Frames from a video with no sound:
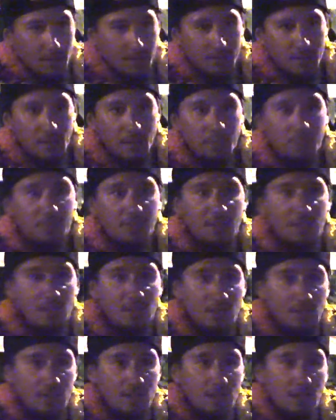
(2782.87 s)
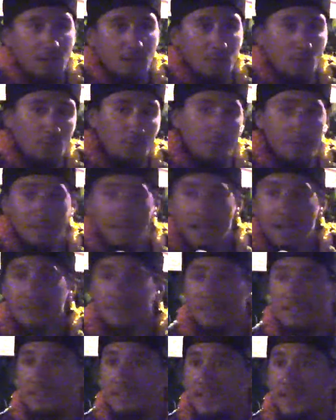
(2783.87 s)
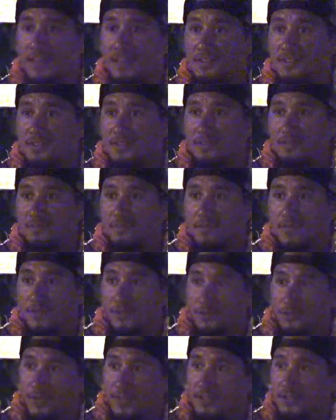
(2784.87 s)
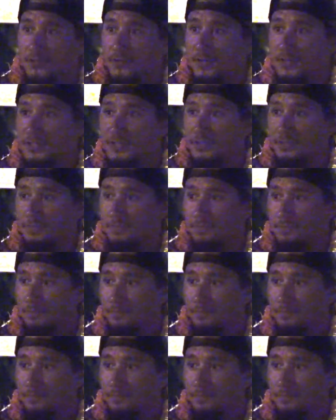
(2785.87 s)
TMT would be 90 days into desecration.